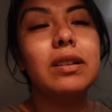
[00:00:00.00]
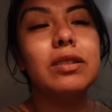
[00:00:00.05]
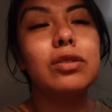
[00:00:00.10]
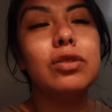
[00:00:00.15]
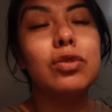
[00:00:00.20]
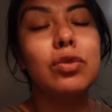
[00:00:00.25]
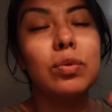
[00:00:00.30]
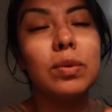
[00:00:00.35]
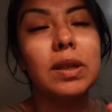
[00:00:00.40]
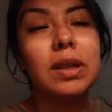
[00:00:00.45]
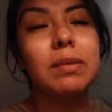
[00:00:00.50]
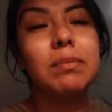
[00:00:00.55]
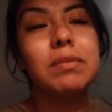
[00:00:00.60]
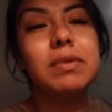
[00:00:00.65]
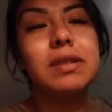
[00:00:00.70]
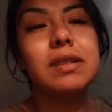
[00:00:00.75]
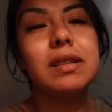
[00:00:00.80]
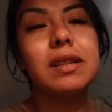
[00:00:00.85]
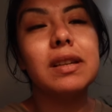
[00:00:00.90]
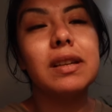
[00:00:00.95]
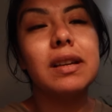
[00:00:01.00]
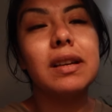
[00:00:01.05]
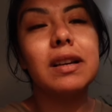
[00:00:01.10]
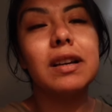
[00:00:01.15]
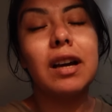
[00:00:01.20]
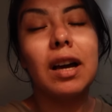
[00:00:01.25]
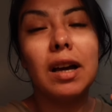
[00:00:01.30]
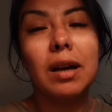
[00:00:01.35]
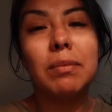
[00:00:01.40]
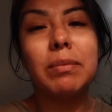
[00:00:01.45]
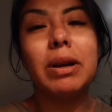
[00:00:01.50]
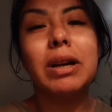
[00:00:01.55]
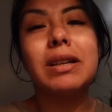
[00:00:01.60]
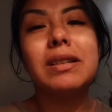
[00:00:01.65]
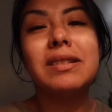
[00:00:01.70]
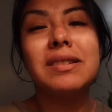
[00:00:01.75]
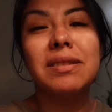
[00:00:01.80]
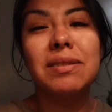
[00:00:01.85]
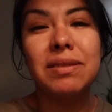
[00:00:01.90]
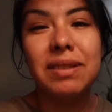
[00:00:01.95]
dreams come
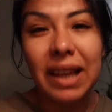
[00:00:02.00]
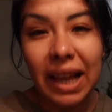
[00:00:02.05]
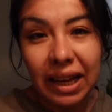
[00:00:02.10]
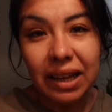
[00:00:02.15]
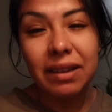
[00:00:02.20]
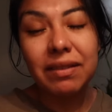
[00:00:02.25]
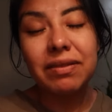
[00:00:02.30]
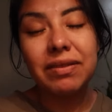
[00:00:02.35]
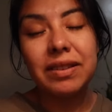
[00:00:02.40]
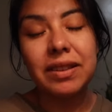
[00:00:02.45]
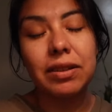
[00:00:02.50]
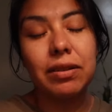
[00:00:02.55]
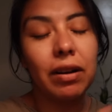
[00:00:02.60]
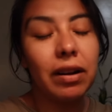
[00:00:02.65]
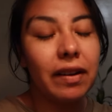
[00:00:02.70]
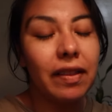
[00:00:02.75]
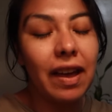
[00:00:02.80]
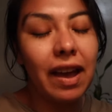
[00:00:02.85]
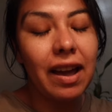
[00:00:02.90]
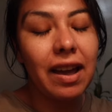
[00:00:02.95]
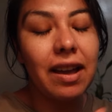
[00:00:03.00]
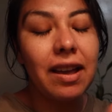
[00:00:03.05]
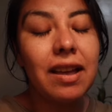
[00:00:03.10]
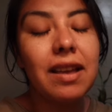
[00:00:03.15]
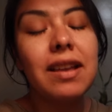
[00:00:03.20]
to life. You heard that?